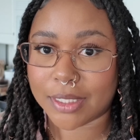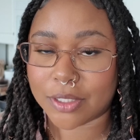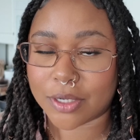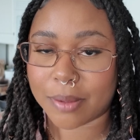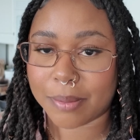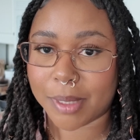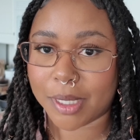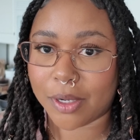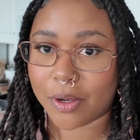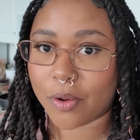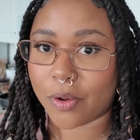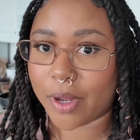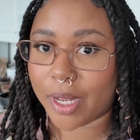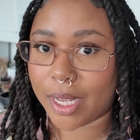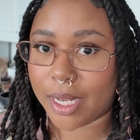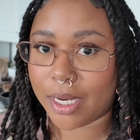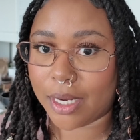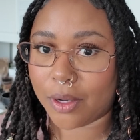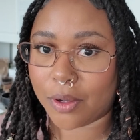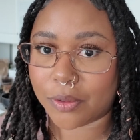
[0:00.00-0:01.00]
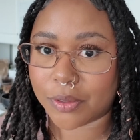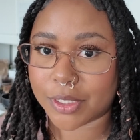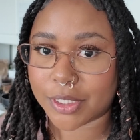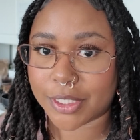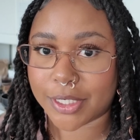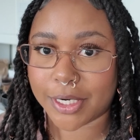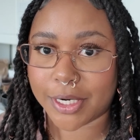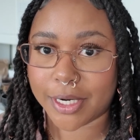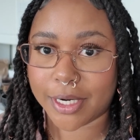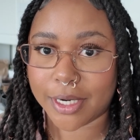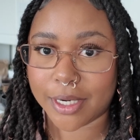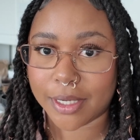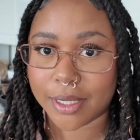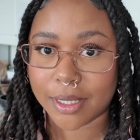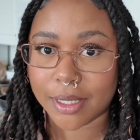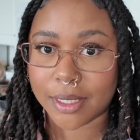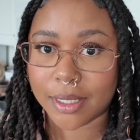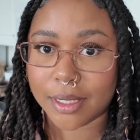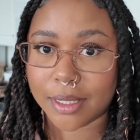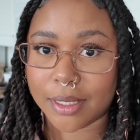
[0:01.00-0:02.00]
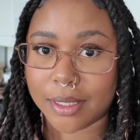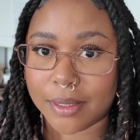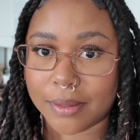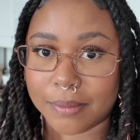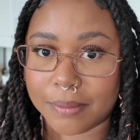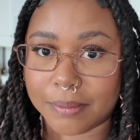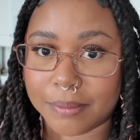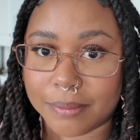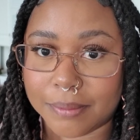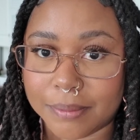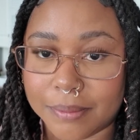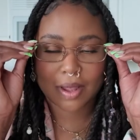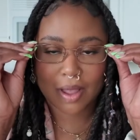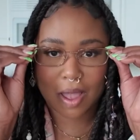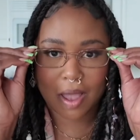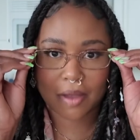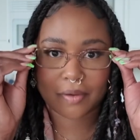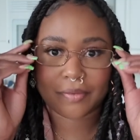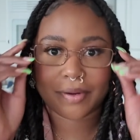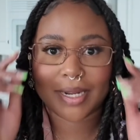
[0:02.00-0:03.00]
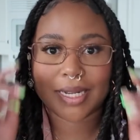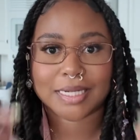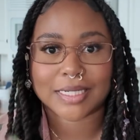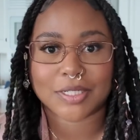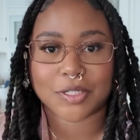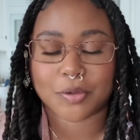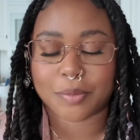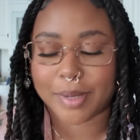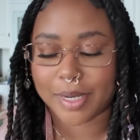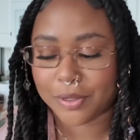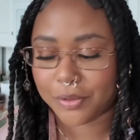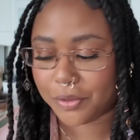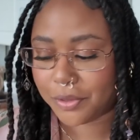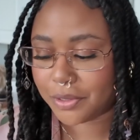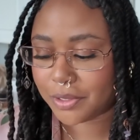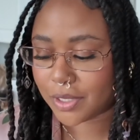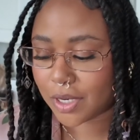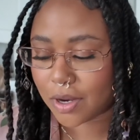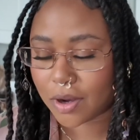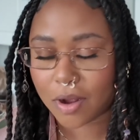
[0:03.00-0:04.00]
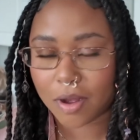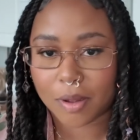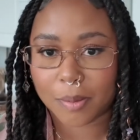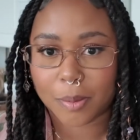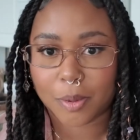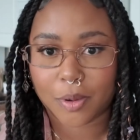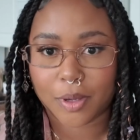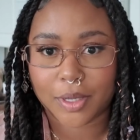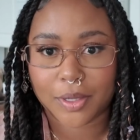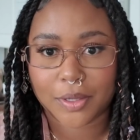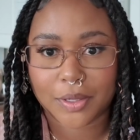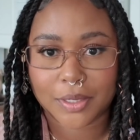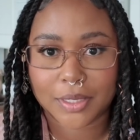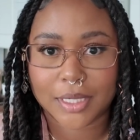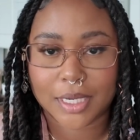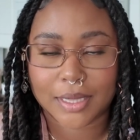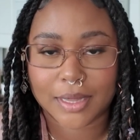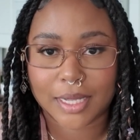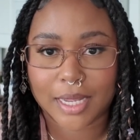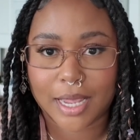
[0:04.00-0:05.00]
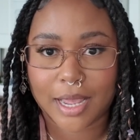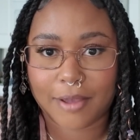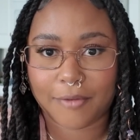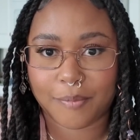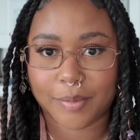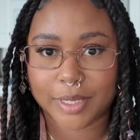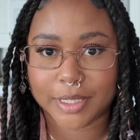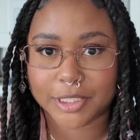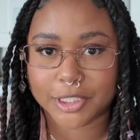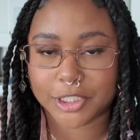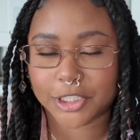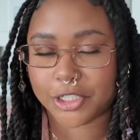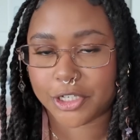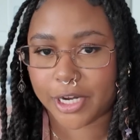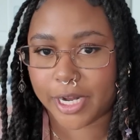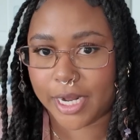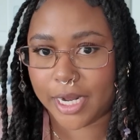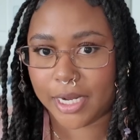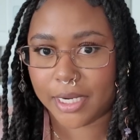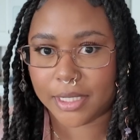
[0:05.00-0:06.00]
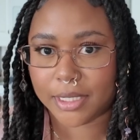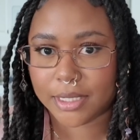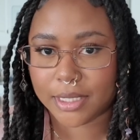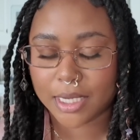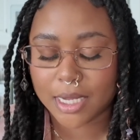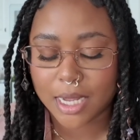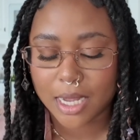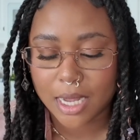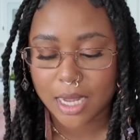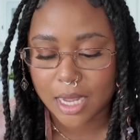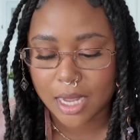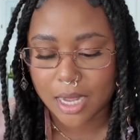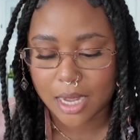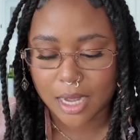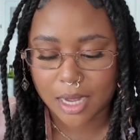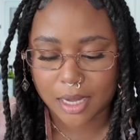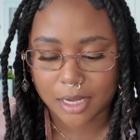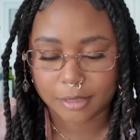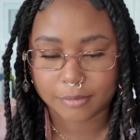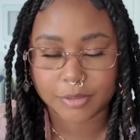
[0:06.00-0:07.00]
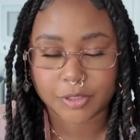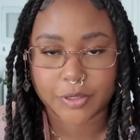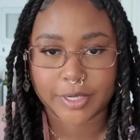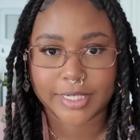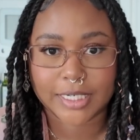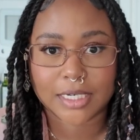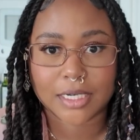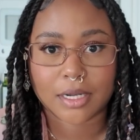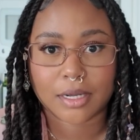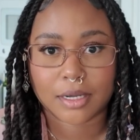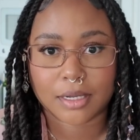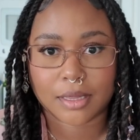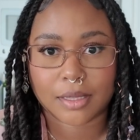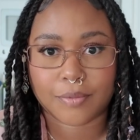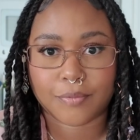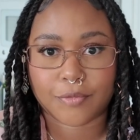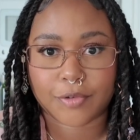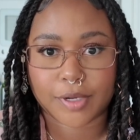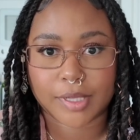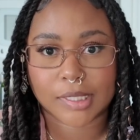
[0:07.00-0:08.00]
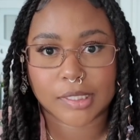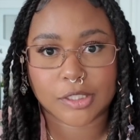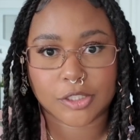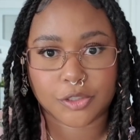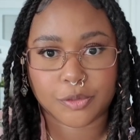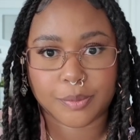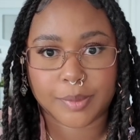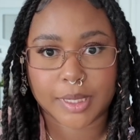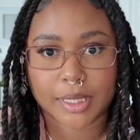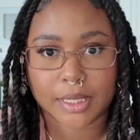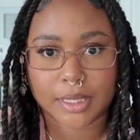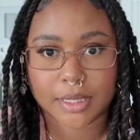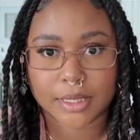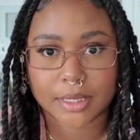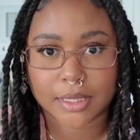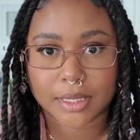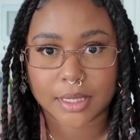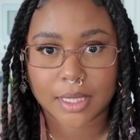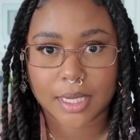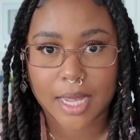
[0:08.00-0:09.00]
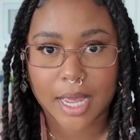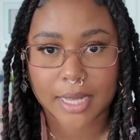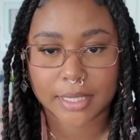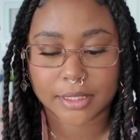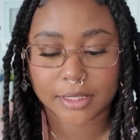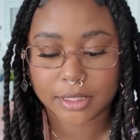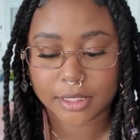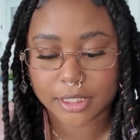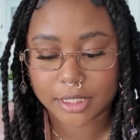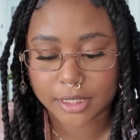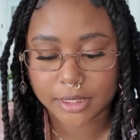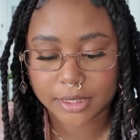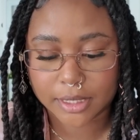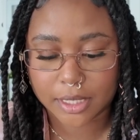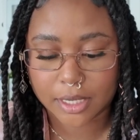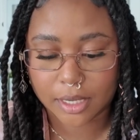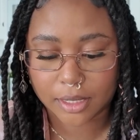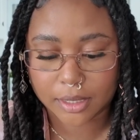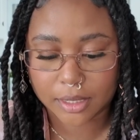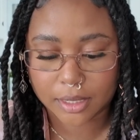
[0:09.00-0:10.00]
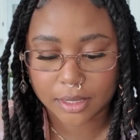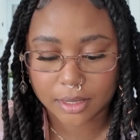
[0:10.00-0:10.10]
So I'm gonna go ahead and go stir. Alright, so my noodles are all boiled and they have been strained. So I did cook them for the 2 minutes as suggested on